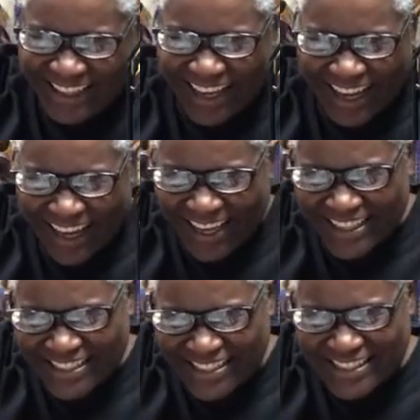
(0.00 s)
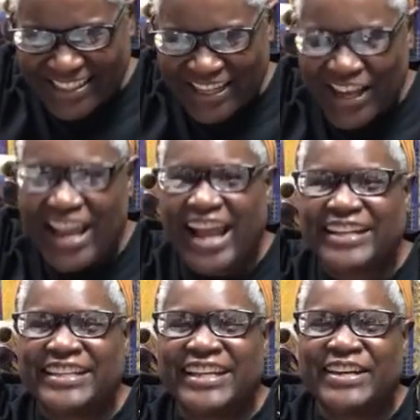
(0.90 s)
yes. I
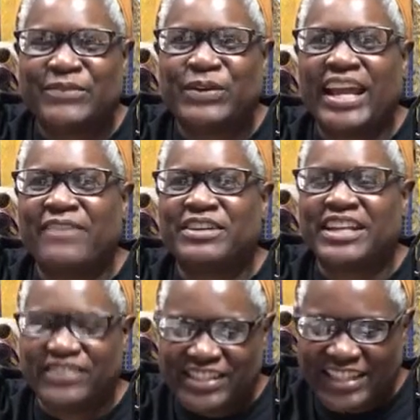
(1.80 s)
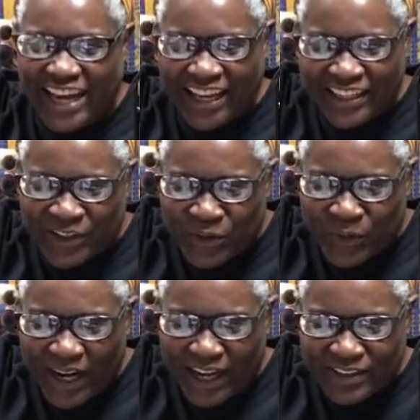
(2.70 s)
did. We haven't even chatted in a
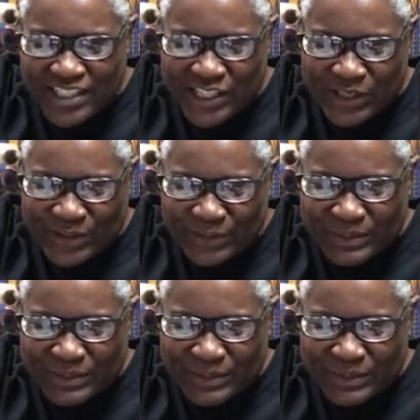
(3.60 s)
while, too.